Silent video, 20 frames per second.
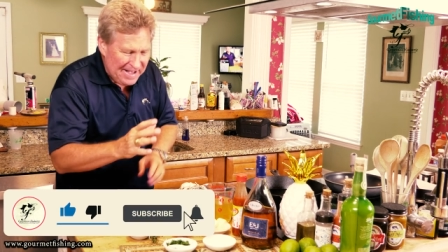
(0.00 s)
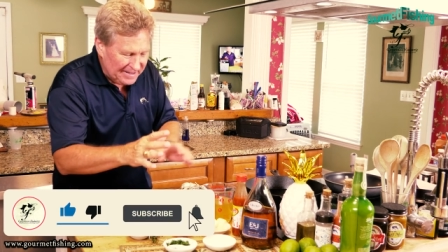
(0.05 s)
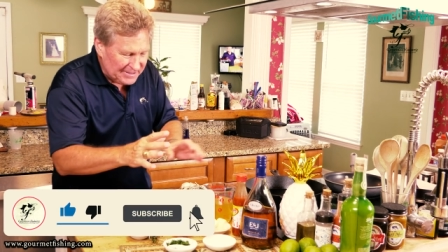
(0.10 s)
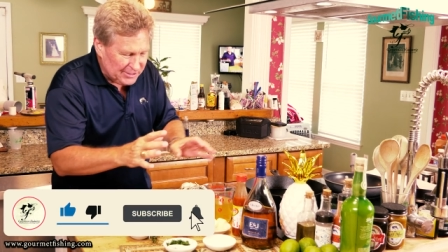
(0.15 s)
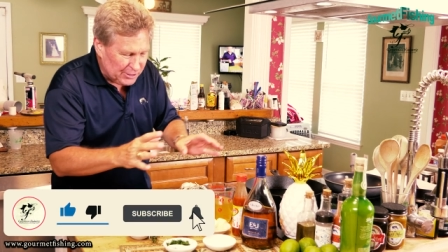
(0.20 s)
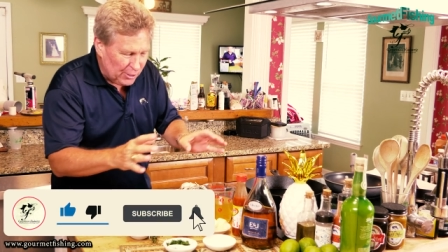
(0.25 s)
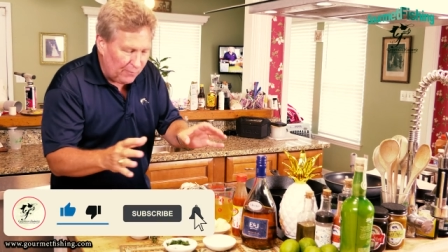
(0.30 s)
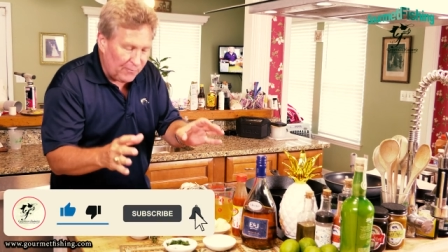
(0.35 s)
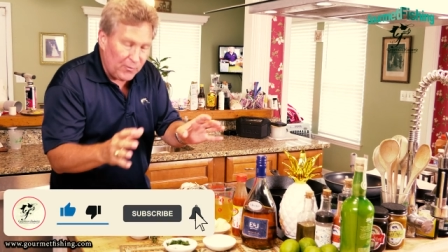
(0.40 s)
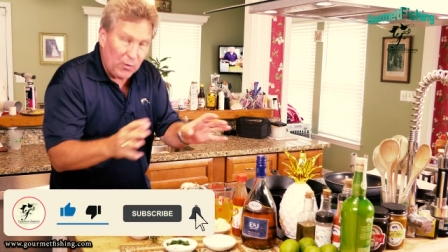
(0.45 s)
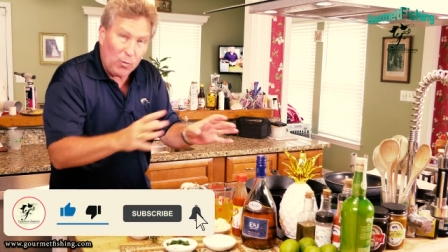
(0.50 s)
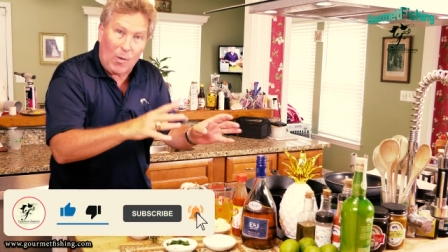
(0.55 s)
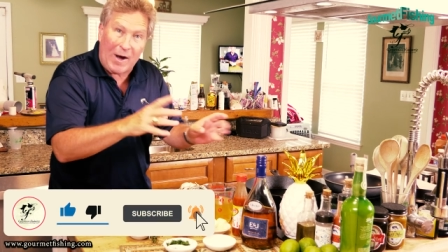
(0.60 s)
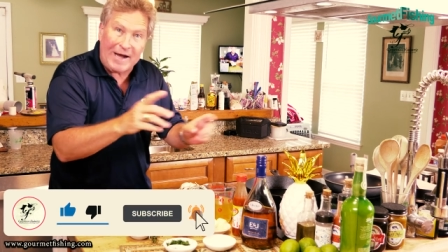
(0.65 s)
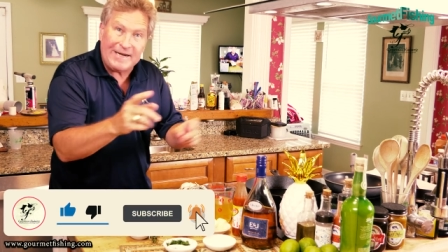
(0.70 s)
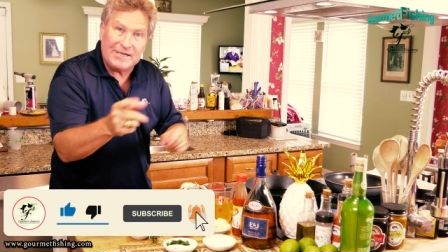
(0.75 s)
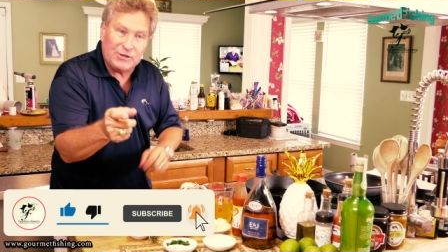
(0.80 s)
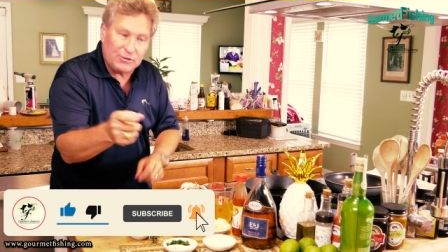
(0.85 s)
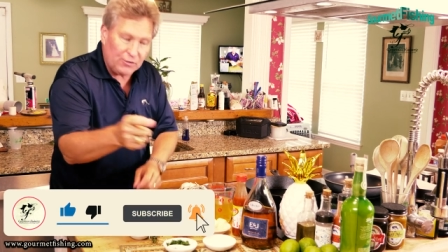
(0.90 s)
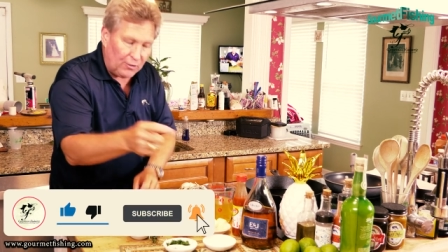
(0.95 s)
so the
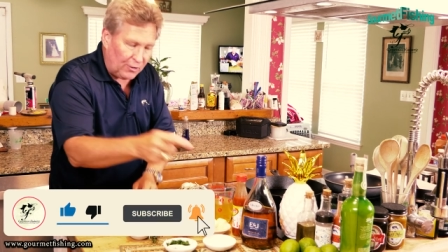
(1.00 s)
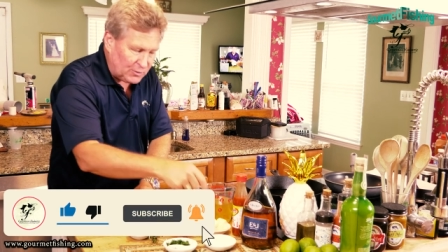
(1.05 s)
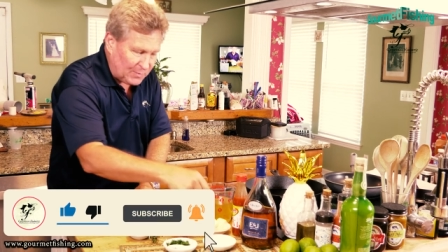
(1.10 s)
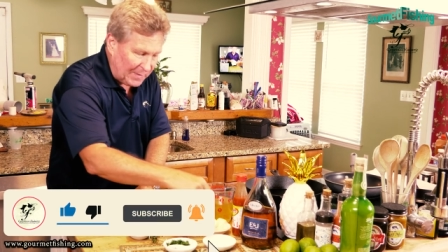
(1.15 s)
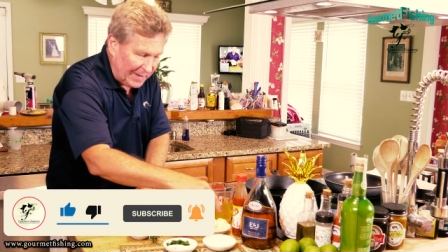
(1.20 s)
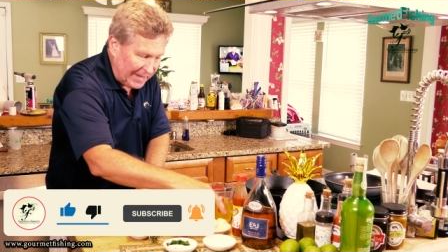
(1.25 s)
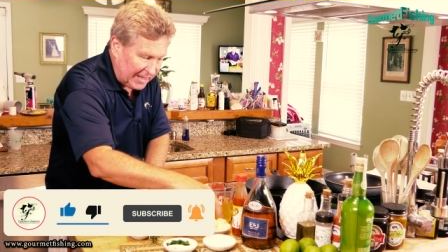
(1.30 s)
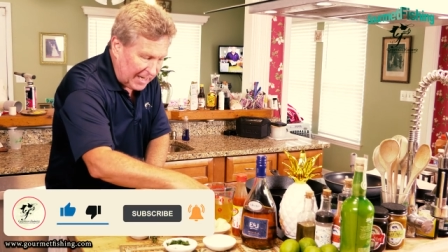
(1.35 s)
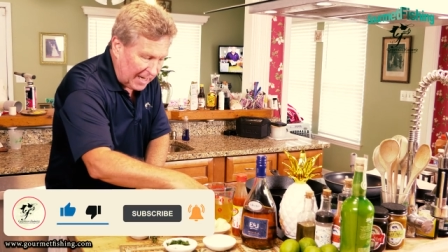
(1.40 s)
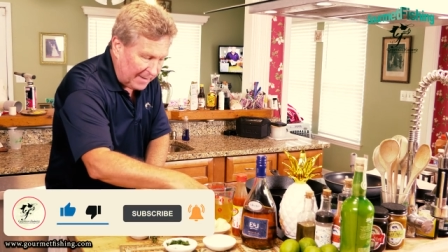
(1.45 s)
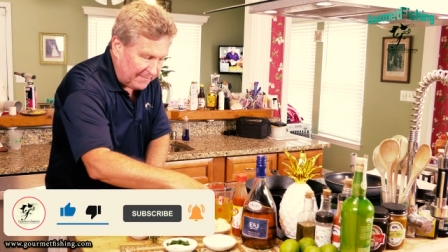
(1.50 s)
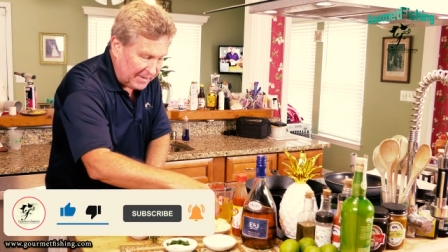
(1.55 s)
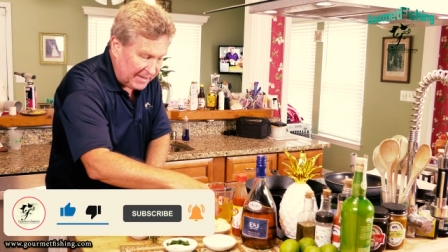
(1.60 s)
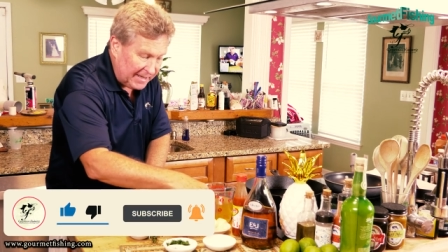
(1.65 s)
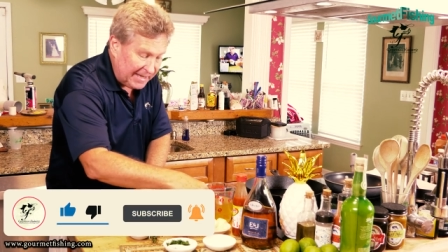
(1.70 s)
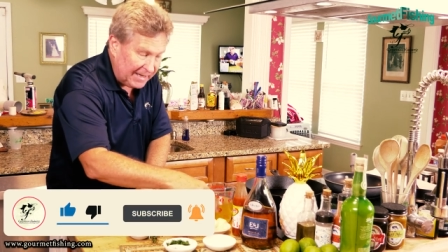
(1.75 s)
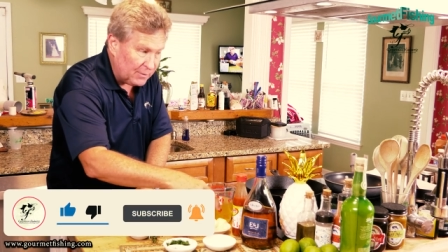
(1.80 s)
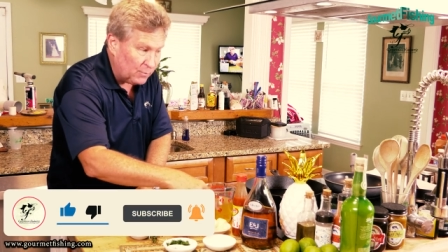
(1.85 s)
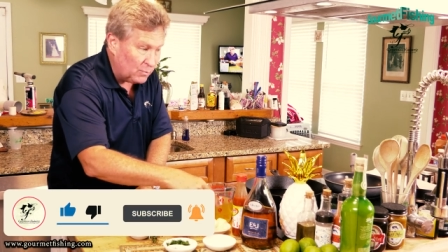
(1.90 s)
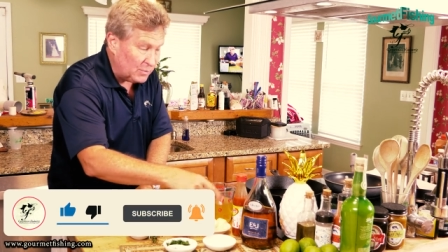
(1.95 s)
white sauce, we're gonna come in
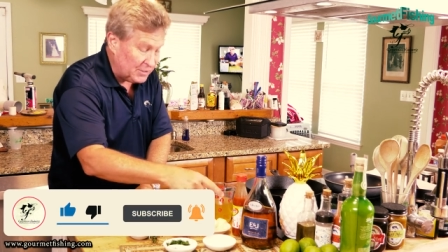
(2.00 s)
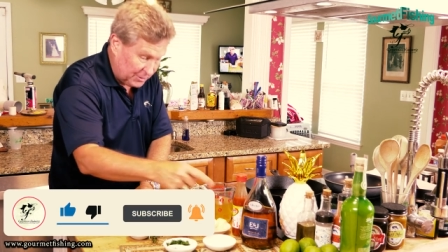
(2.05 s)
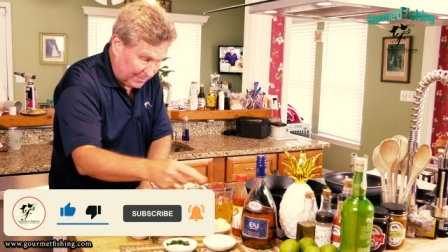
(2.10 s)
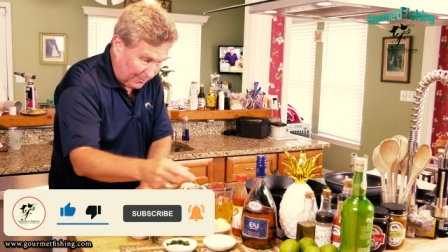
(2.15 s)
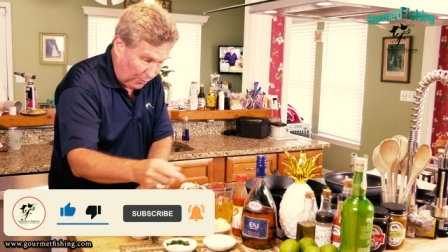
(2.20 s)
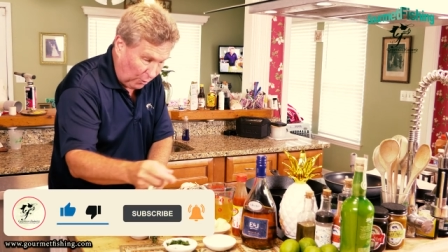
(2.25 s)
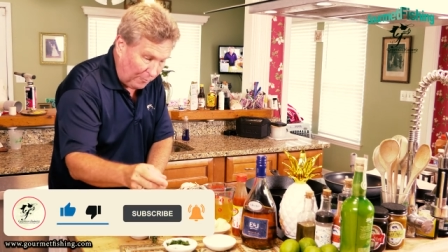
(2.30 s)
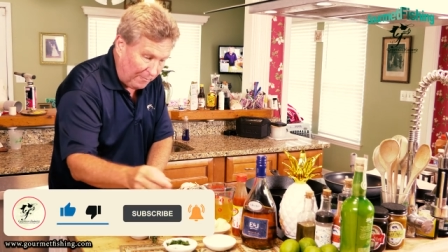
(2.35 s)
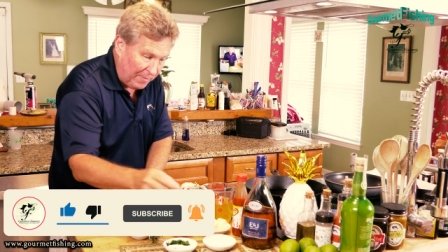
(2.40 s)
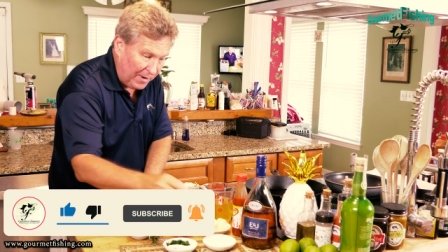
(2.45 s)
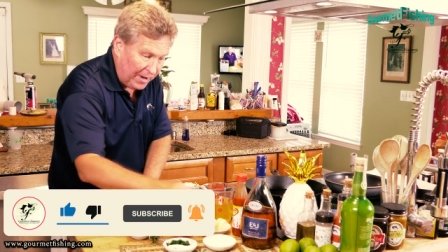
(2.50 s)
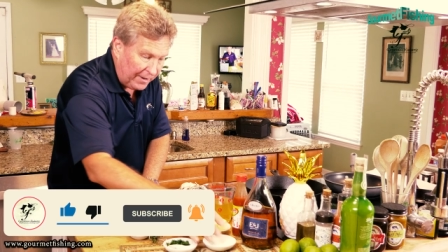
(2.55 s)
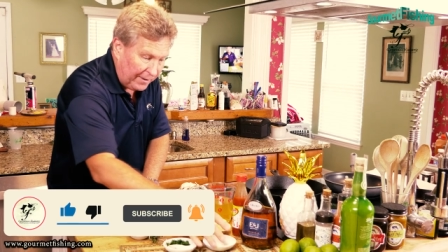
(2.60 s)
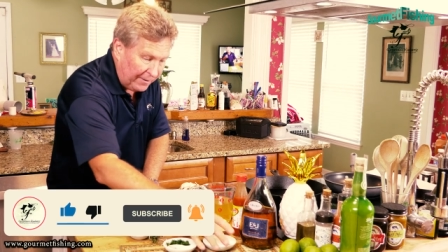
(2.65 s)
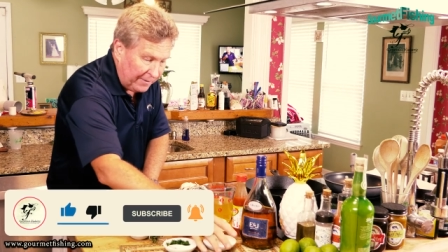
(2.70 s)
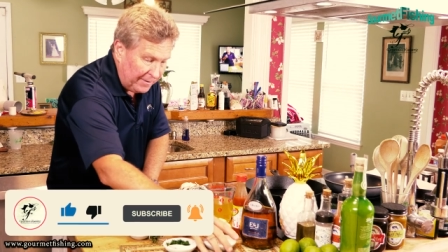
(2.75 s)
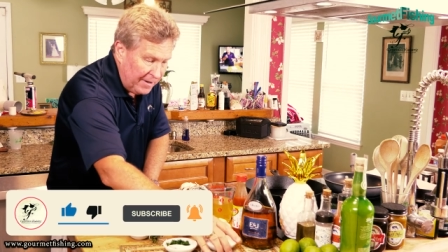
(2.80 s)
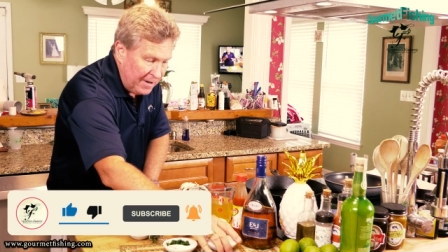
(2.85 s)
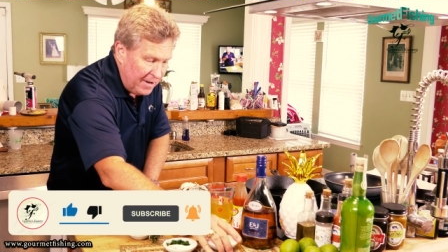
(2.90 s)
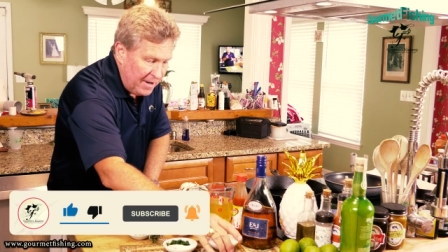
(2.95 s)
here with some more butter.